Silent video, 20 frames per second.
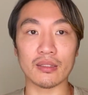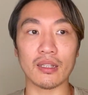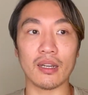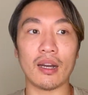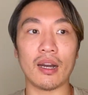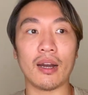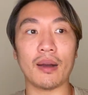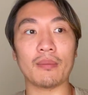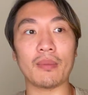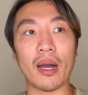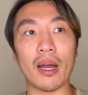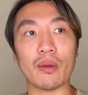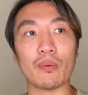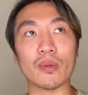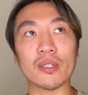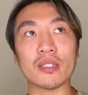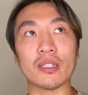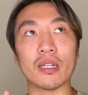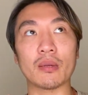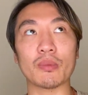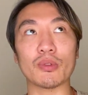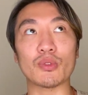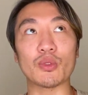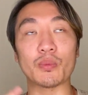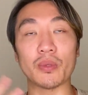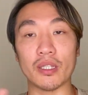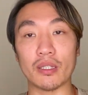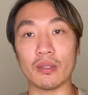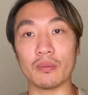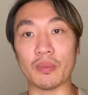I wasn't able to
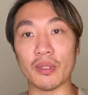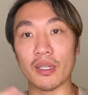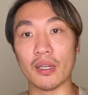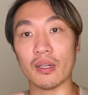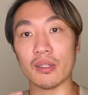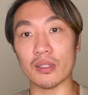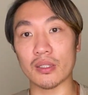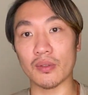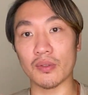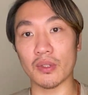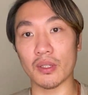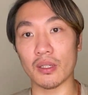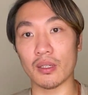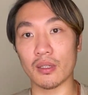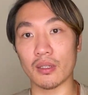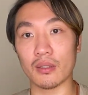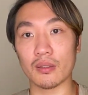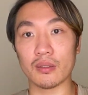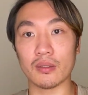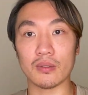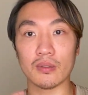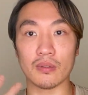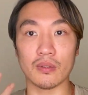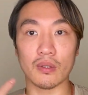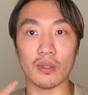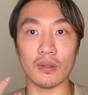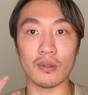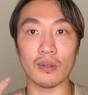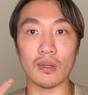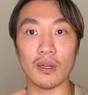pee because of the
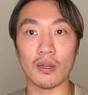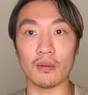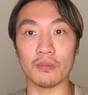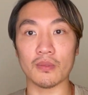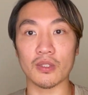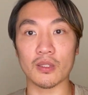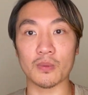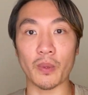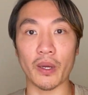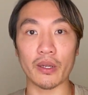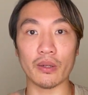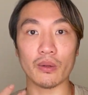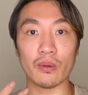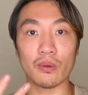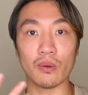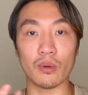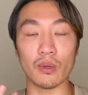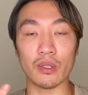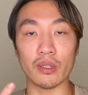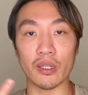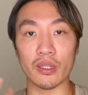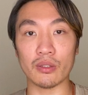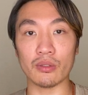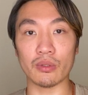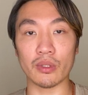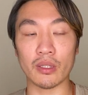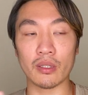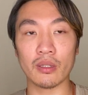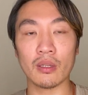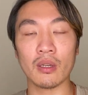spinal cord
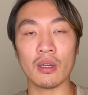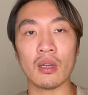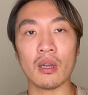injury.